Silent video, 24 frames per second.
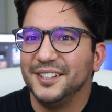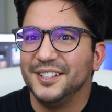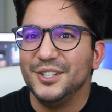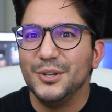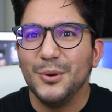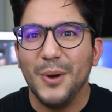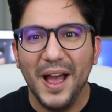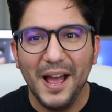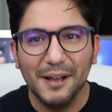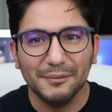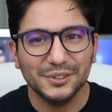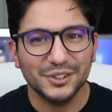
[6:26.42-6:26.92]

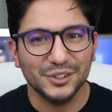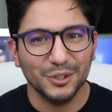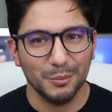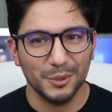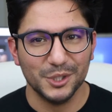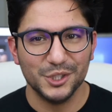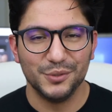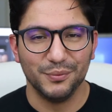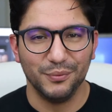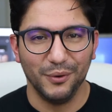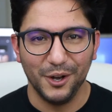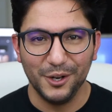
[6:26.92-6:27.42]
you have so
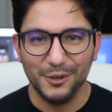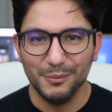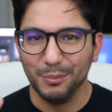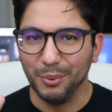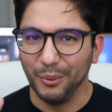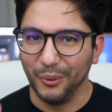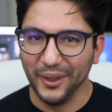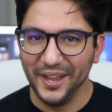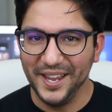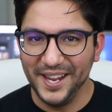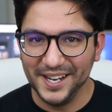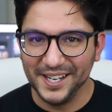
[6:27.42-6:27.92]
much fun
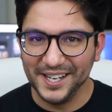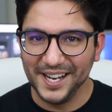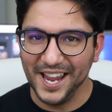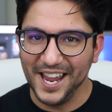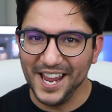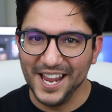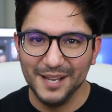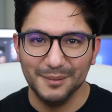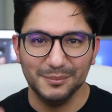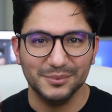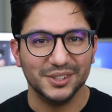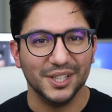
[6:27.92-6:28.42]
playing
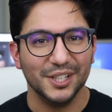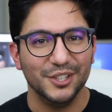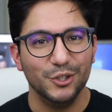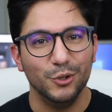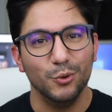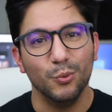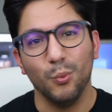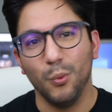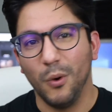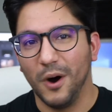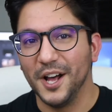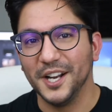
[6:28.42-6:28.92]
games and
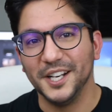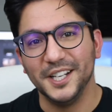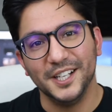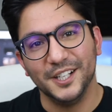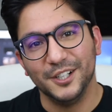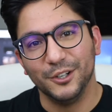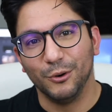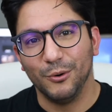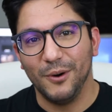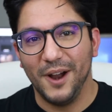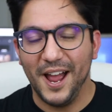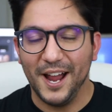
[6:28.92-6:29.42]
you want to
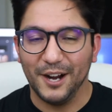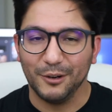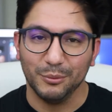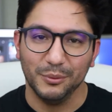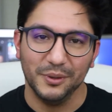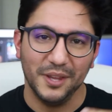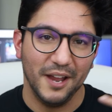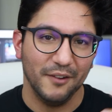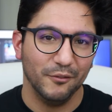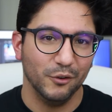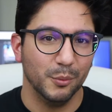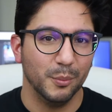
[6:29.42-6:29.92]
interact
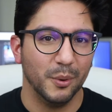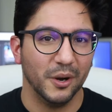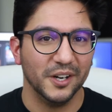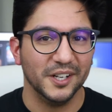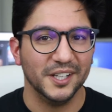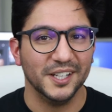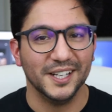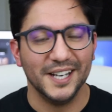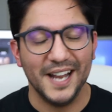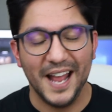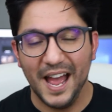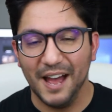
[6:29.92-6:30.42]
with
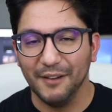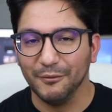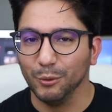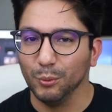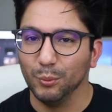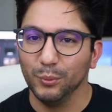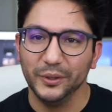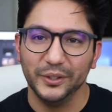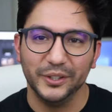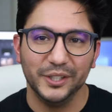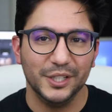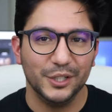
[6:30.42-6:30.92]
everybody and have a
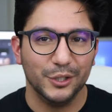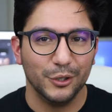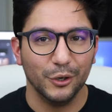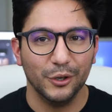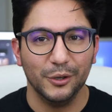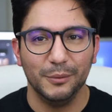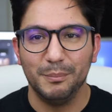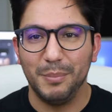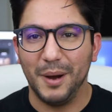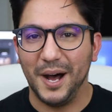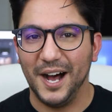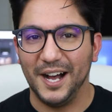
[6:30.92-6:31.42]
really
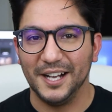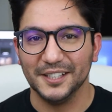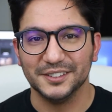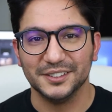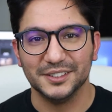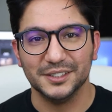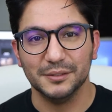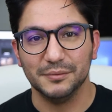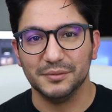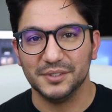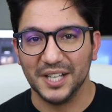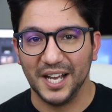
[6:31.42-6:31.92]
good
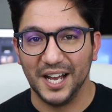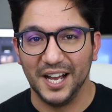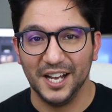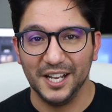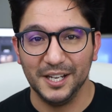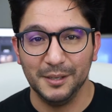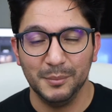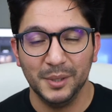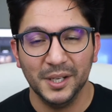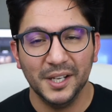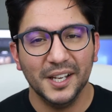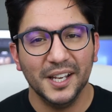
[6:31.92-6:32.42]
positive
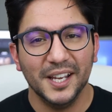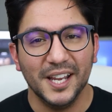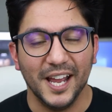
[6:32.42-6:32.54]
time,